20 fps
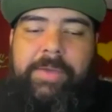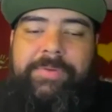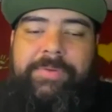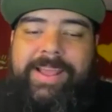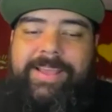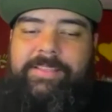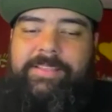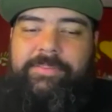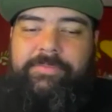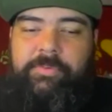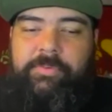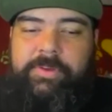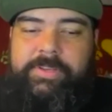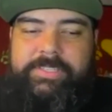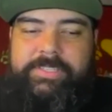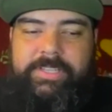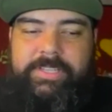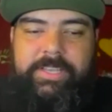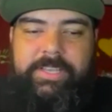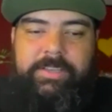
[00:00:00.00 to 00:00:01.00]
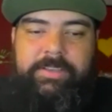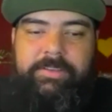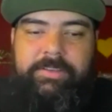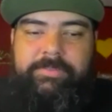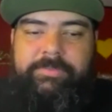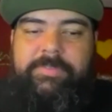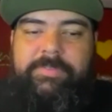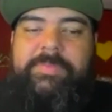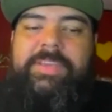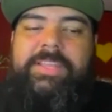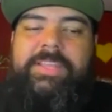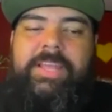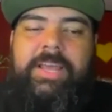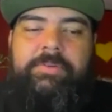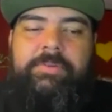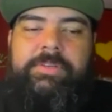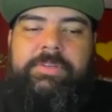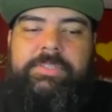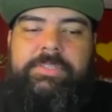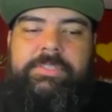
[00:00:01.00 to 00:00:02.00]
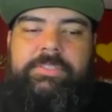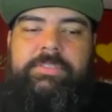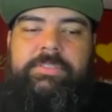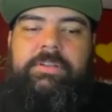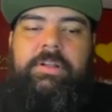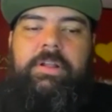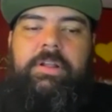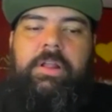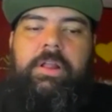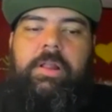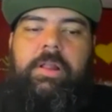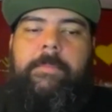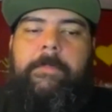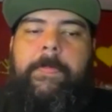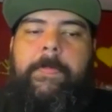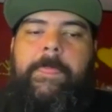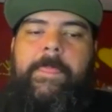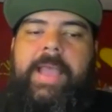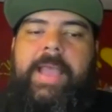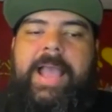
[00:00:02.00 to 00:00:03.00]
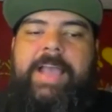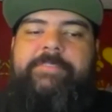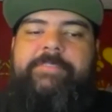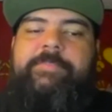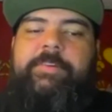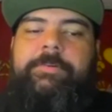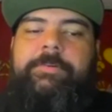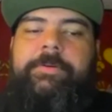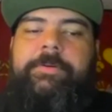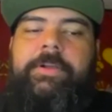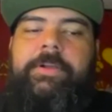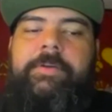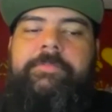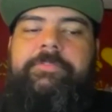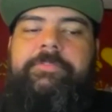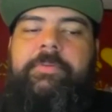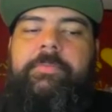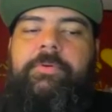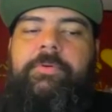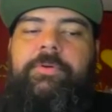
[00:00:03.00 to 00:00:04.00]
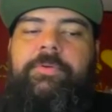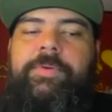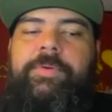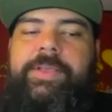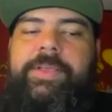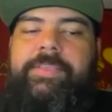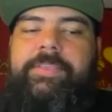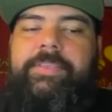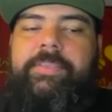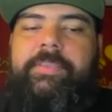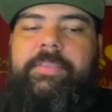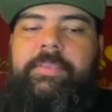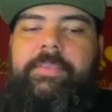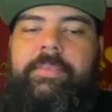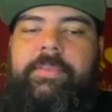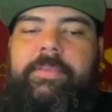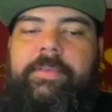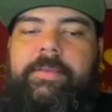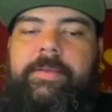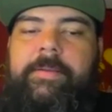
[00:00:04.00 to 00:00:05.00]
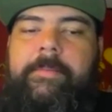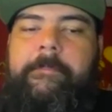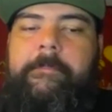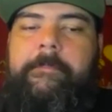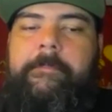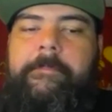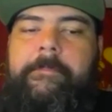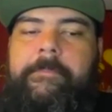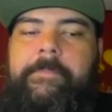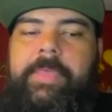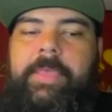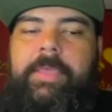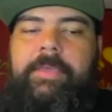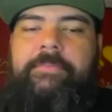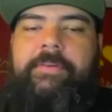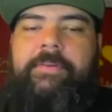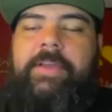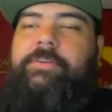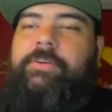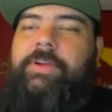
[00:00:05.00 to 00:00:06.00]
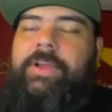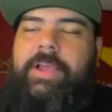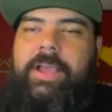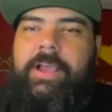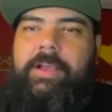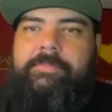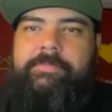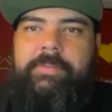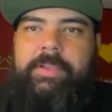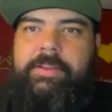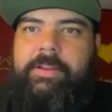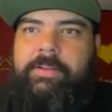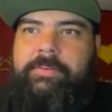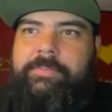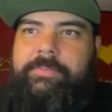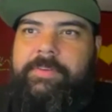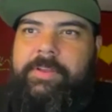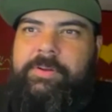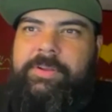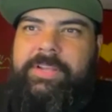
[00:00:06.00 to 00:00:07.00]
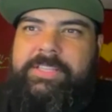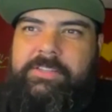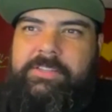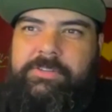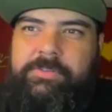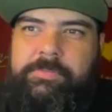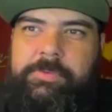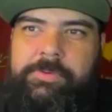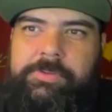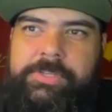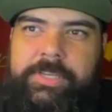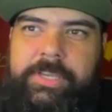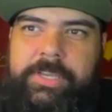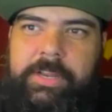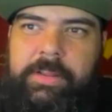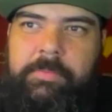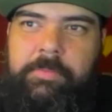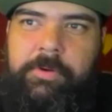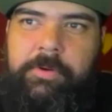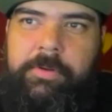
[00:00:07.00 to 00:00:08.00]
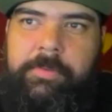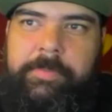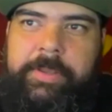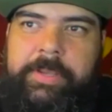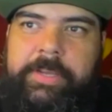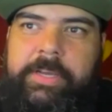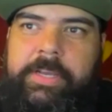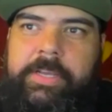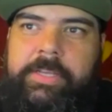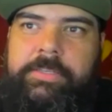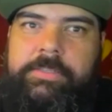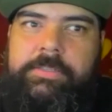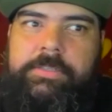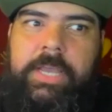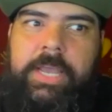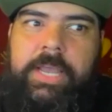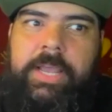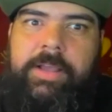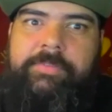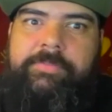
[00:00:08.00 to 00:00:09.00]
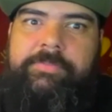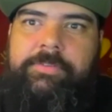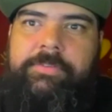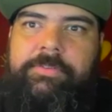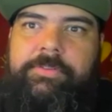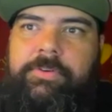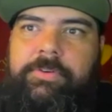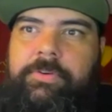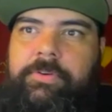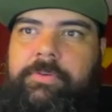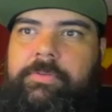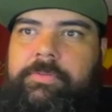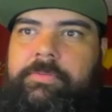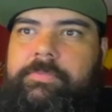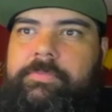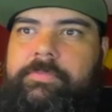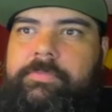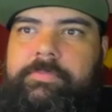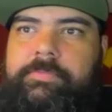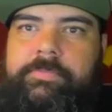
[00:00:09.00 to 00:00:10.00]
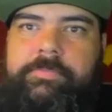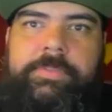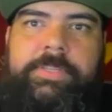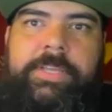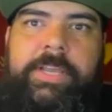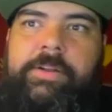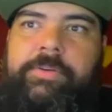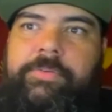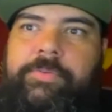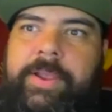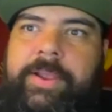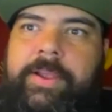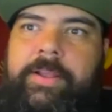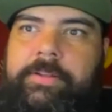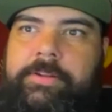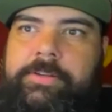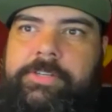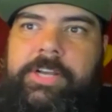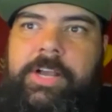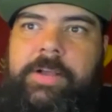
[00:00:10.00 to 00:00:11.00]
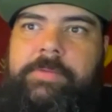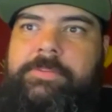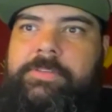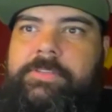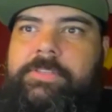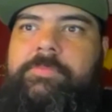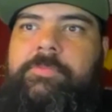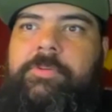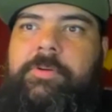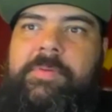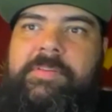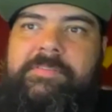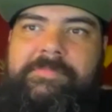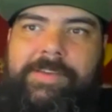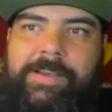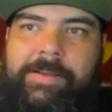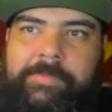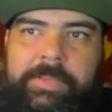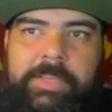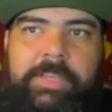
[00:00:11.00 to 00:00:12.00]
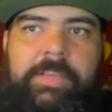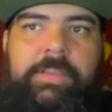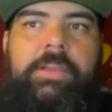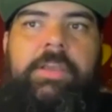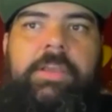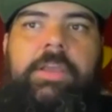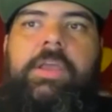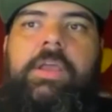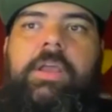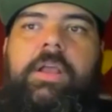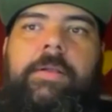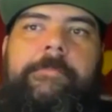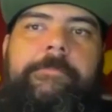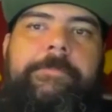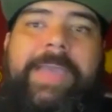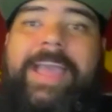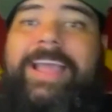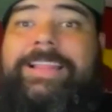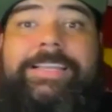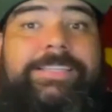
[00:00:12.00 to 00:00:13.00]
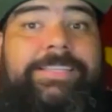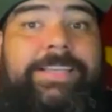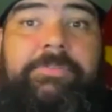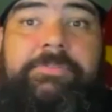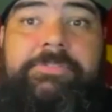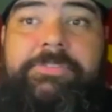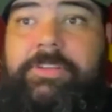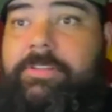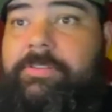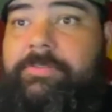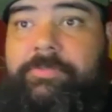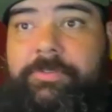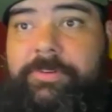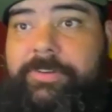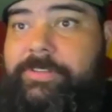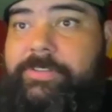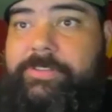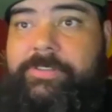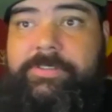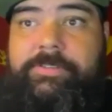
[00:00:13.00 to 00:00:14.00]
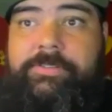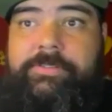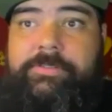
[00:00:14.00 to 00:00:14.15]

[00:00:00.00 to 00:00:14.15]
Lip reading: I hit the voice, like for me, that was I felt comfortable with if I don't get to do music anymore because I have to go get a regular job to support my family. At least I was on the voice.